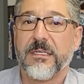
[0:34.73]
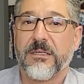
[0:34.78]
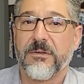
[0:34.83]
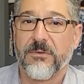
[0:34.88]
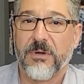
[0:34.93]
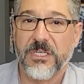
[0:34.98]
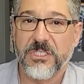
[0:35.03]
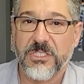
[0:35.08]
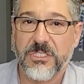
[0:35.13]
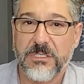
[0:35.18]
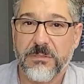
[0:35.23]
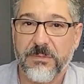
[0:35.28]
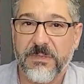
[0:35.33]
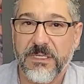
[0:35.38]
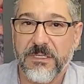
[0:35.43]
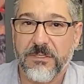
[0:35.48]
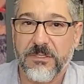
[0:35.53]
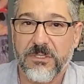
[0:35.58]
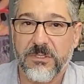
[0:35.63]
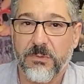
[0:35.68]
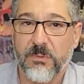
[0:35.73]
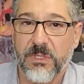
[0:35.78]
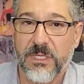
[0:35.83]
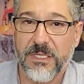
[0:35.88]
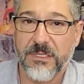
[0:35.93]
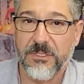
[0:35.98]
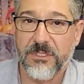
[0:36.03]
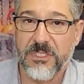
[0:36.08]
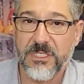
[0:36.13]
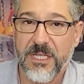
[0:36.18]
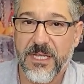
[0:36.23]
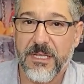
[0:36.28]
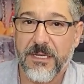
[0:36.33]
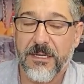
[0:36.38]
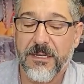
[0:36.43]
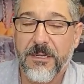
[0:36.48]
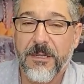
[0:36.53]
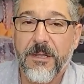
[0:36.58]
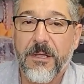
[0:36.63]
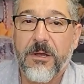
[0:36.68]
Russian speakers will understand.
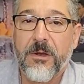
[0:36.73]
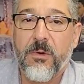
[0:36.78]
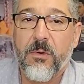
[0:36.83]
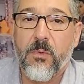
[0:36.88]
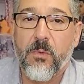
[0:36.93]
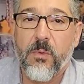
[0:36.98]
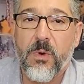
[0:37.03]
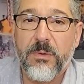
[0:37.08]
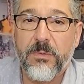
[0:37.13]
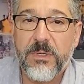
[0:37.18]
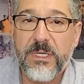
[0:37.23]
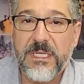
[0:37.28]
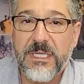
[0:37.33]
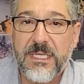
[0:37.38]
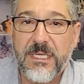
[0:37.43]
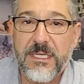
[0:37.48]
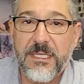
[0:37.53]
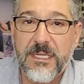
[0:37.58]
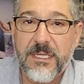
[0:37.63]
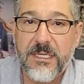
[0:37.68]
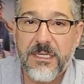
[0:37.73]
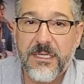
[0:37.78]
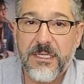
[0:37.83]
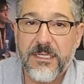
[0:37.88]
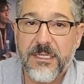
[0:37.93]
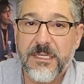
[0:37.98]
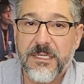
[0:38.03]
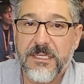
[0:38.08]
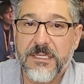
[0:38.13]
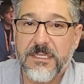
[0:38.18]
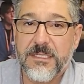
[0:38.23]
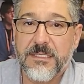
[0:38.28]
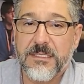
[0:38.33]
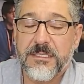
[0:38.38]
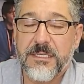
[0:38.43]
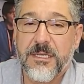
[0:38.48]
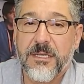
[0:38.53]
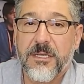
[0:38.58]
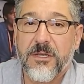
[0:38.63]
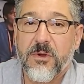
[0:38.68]
What we did
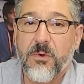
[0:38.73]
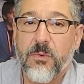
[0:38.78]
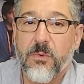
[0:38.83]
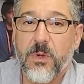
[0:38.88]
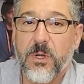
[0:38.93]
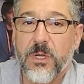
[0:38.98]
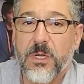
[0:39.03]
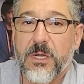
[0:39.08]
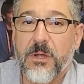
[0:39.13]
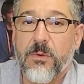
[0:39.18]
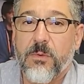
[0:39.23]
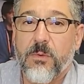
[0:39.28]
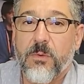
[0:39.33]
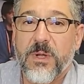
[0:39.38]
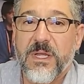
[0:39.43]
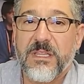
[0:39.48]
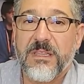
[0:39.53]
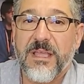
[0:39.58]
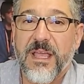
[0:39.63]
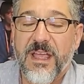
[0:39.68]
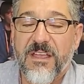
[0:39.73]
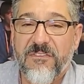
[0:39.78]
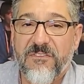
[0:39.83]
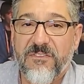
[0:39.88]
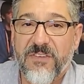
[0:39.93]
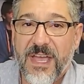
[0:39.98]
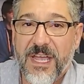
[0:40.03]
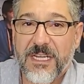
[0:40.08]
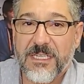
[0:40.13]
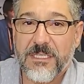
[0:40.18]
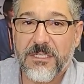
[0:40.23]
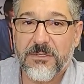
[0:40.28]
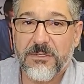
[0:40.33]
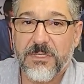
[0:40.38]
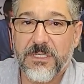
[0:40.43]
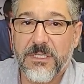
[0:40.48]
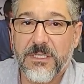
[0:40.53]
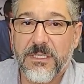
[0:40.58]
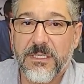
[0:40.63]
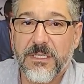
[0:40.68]
is work with a
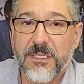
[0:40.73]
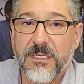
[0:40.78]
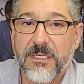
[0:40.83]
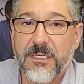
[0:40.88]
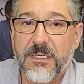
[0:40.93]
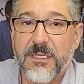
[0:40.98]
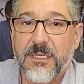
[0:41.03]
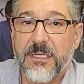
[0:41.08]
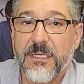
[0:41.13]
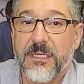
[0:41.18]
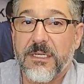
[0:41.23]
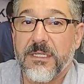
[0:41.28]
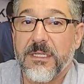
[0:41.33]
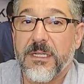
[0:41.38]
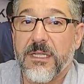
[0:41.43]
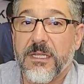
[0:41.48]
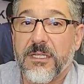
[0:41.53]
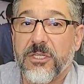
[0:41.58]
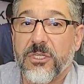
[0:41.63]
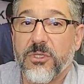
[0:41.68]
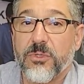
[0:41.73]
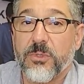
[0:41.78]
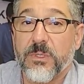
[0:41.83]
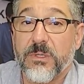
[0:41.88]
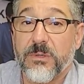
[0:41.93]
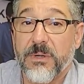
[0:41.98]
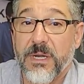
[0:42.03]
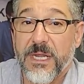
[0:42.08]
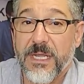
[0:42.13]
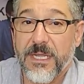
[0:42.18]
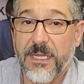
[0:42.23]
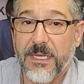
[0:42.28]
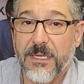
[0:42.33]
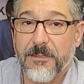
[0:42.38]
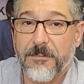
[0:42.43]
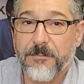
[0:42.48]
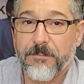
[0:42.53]
factory in Ukraine.